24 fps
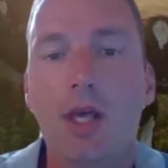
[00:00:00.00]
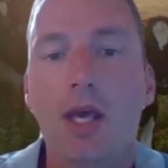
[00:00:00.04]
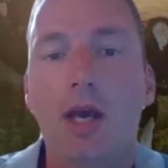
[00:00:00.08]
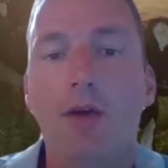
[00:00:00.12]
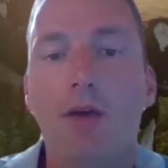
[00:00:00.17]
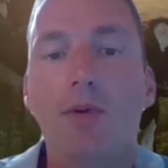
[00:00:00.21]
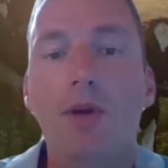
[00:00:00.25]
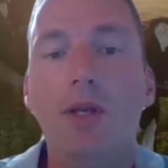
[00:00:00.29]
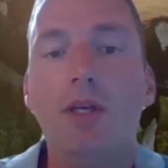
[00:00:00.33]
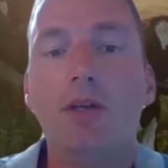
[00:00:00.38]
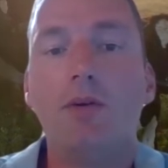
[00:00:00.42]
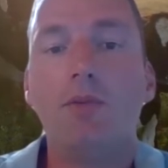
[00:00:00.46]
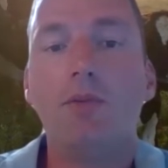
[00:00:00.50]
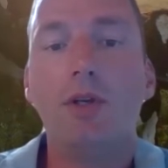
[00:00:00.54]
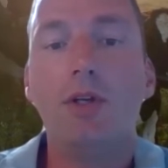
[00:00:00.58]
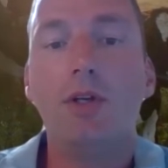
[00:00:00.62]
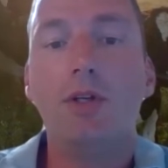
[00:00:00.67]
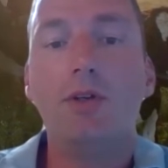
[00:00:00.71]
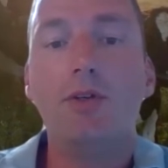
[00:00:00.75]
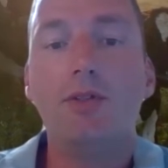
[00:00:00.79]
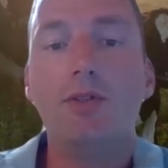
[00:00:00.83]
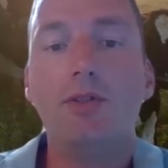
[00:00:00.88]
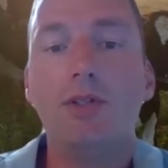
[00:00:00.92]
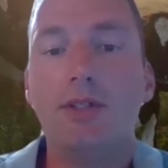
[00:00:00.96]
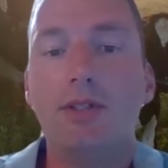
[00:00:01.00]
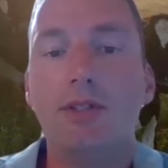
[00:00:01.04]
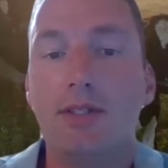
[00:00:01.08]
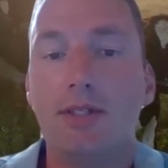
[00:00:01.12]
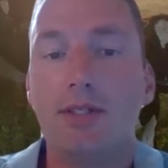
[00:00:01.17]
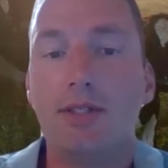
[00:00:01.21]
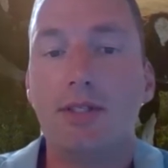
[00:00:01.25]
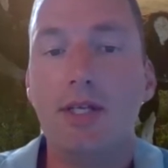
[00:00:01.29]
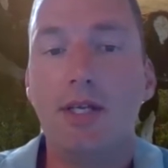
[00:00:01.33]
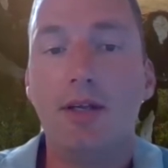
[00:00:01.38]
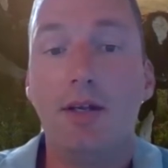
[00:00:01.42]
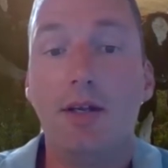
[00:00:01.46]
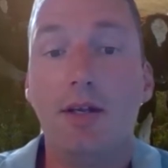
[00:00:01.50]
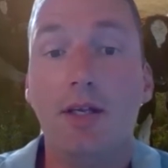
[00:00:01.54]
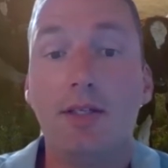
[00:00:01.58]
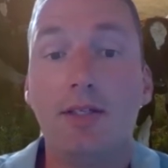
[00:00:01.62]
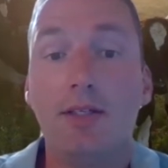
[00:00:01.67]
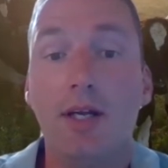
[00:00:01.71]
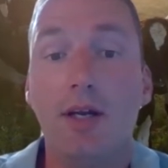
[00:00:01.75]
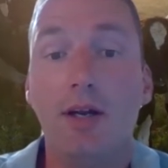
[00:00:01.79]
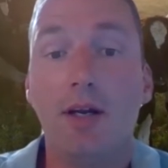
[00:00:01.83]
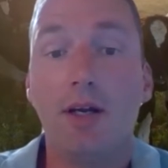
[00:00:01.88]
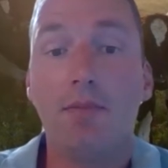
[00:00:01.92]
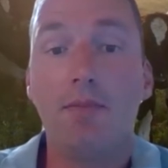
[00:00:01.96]
If we can reduce this
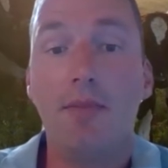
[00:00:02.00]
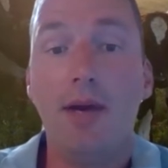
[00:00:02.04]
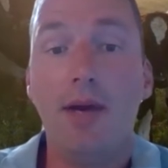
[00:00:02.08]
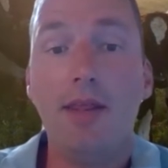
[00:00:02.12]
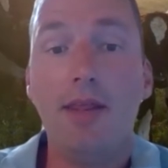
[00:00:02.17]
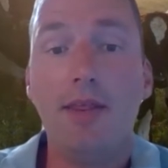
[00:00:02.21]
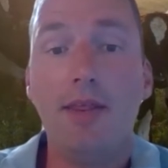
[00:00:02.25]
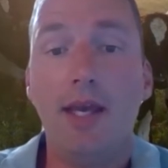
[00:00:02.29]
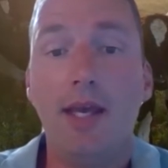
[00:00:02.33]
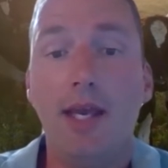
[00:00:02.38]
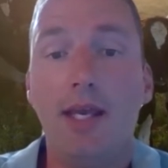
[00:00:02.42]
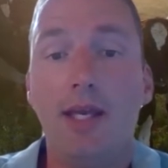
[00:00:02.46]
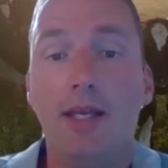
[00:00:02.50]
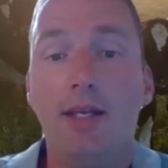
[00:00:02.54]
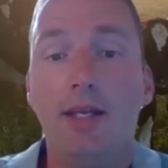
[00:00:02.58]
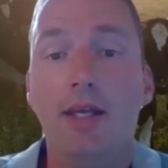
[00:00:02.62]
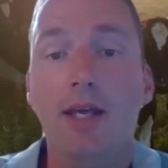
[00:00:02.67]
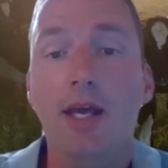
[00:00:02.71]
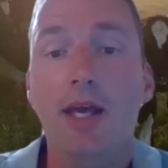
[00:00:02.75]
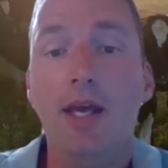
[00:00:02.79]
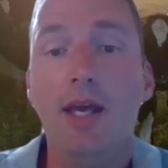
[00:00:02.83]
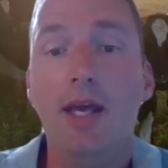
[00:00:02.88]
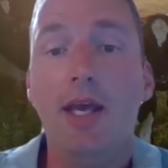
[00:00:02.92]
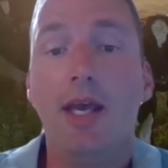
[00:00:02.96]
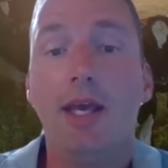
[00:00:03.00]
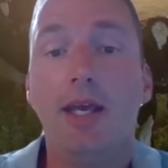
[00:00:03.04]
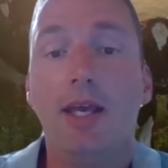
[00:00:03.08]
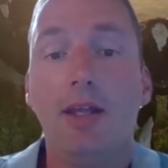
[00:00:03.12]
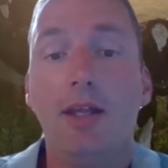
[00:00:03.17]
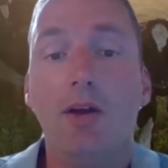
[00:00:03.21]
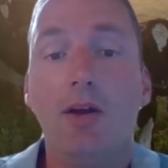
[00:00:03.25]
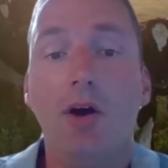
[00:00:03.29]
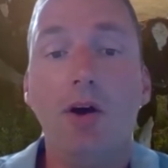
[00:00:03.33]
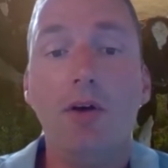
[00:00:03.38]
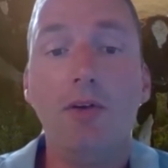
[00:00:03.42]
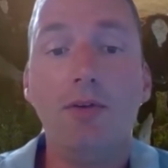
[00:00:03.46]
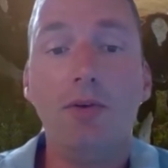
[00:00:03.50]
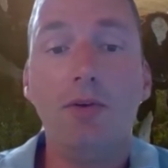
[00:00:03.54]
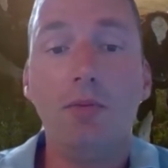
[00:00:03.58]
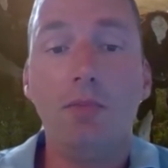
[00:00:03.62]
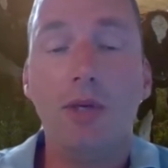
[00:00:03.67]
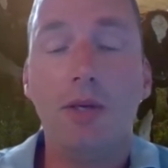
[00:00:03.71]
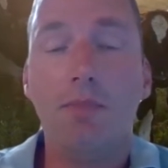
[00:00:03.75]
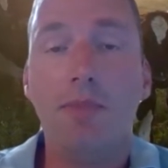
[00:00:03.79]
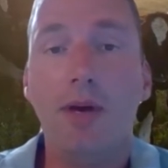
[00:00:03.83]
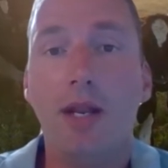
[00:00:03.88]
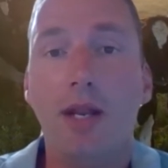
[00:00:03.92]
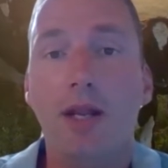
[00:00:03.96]
enteric methane, it can also
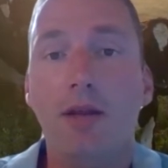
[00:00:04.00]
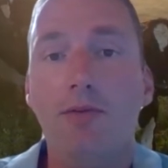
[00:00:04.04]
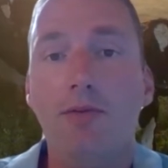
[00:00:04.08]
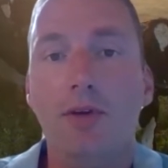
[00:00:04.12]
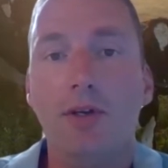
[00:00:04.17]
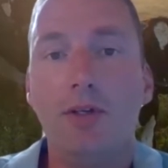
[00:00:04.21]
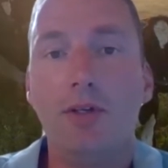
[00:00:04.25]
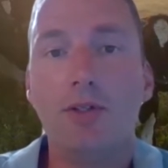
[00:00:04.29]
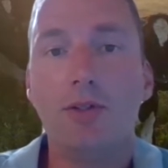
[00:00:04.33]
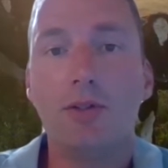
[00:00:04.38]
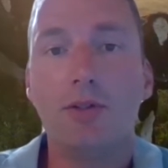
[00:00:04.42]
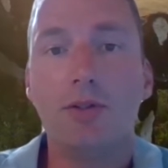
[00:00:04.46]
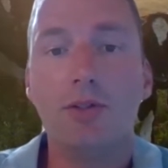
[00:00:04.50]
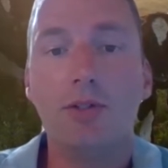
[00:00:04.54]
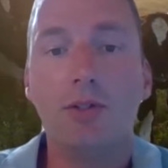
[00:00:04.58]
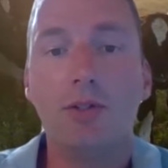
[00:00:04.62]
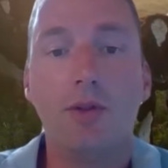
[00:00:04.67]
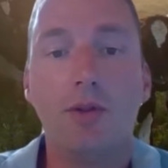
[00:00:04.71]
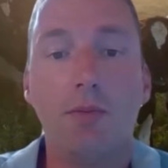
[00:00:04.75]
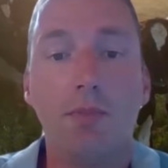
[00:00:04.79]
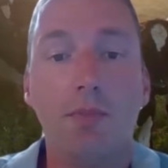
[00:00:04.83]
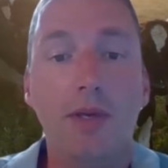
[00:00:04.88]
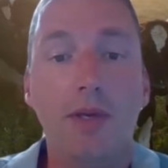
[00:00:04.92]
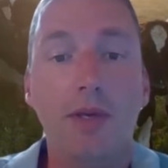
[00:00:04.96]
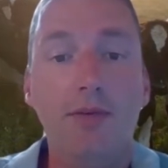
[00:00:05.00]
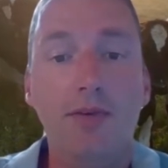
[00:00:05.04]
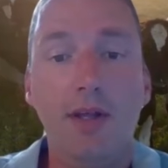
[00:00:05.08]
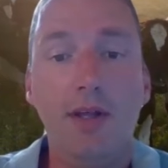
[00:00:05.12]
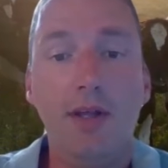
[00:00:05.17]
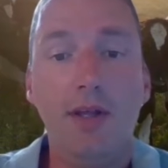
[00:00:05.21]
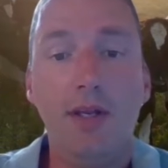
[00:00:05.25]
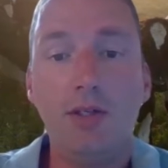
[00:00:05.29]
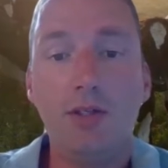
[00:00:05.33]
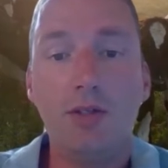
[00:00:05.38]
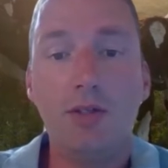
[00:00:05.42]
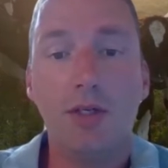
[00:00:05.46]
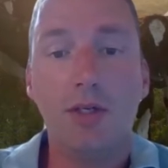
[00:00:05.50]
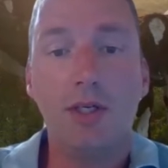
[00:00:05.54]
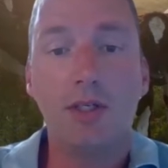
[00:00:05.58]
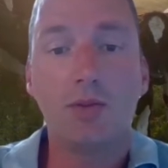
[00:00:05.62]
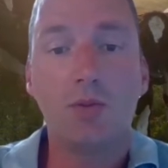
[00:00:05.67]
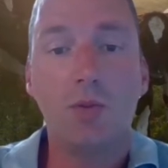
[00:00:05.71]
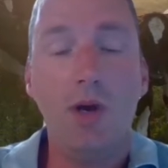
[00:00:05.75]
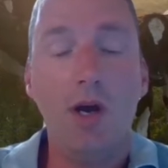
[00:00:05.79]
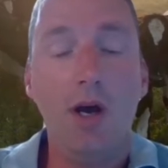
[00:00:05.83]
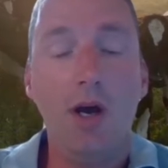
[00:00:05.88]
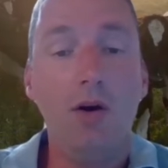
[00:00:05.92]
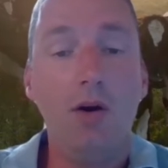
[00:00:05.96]
be beneficial to the beef industry
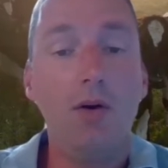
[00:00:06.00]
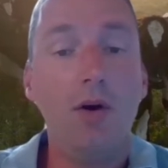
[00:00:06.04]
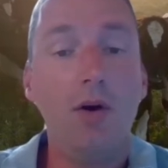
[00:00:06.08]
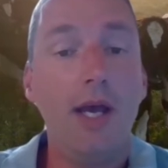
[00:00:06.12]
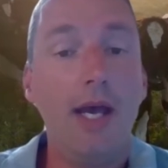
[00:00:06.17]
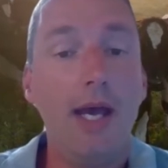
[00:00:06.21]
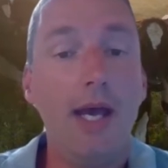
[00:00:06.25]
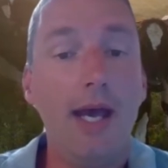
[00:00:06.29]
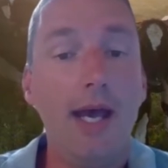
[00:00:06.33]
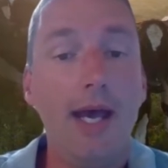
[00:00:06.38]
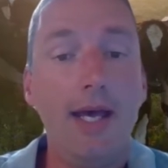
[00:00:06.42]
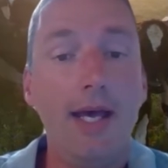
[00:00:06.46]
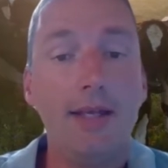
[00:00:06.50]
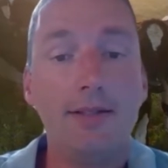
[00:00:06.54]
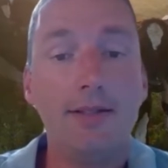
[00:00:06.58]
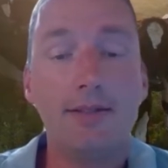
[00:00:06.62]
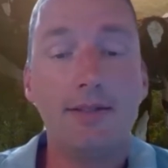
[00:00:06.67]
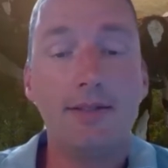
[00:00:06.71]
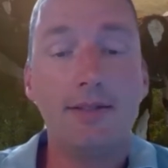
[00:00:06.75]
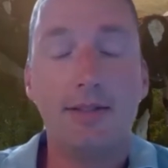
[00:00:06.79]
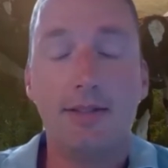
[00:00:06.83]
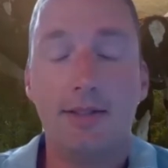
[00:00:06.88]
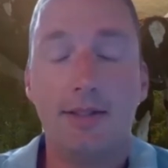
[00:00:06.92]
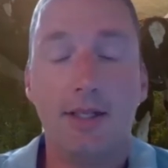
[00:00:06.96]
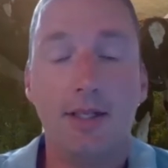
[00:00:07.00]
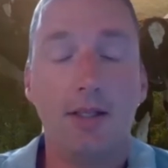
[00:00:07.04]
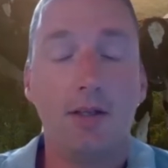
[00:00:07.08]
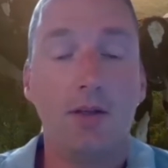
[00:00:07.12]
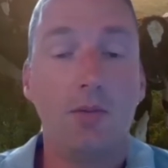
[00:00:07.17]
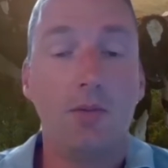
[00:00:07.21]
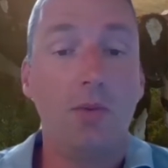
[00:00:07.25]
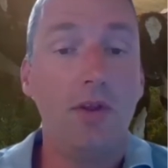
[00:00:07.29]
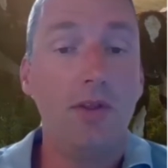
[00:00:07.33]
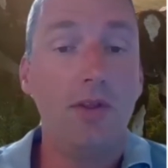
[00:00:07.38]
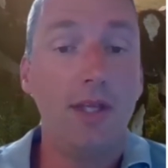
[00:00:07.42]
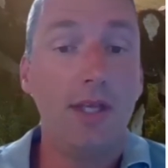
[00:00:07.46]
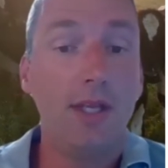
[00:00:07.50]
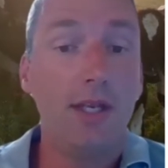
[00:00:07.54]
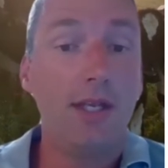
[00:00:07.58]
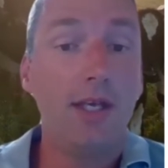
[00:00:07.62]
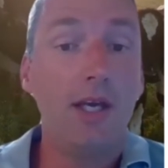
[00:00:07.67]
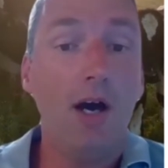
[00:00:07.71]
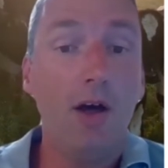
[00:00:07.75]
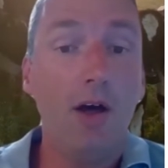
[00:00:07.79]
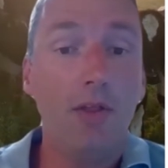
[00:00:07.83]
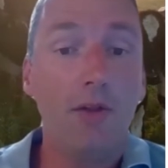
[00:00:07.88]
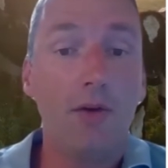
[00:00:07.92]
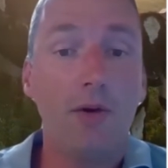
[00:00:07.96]
as well as with
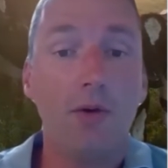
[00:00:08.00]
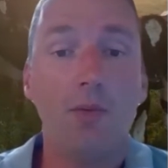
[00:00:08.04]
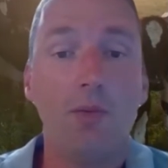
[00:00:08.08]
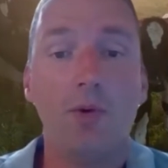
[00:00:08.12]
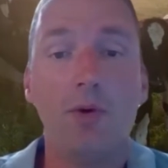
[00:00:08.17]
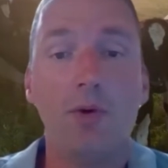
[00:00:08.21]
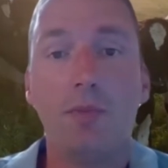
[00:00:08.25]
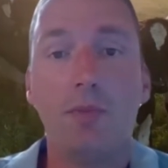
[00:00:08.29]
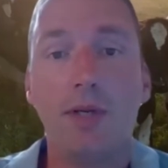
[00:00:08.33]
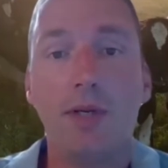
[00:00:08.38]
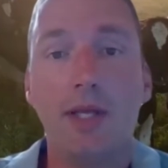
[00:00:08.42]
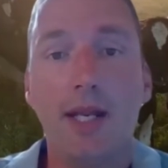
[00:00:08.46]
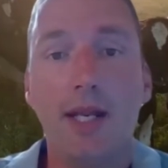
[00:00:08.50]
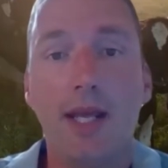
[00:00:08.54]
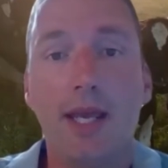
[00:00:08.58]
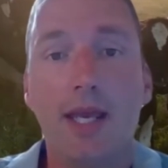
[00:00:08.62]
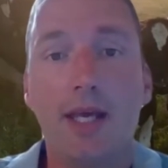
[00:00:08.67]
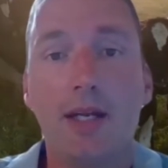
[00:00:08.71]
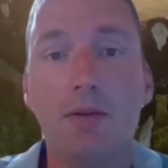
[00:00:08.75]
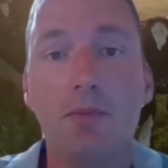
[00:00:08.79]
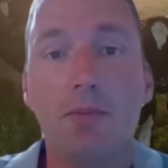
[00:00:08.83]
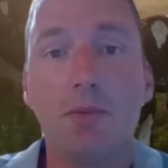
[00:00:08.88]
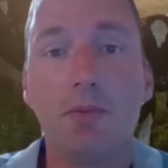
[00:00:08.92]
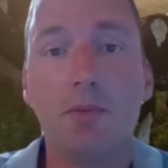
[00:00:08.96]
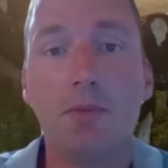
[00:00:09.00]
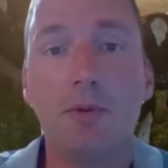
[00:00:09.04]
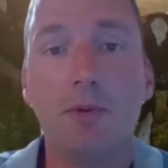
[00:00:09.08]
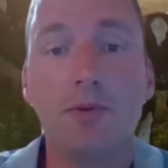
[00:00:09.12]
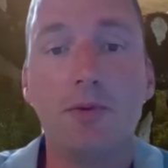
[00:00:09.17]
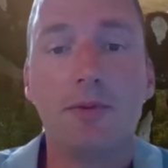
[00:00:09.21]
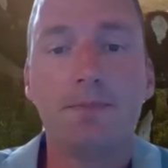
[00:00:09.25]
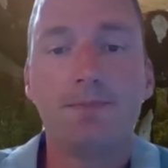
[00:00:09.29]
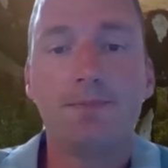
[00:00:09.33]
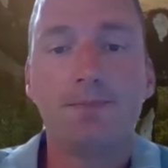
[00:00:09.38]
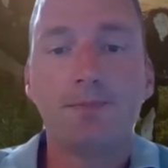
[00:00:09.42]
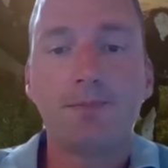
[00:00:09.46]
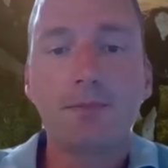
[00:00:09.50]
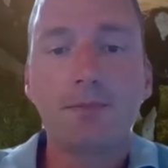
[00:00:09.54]
any other ruminant animals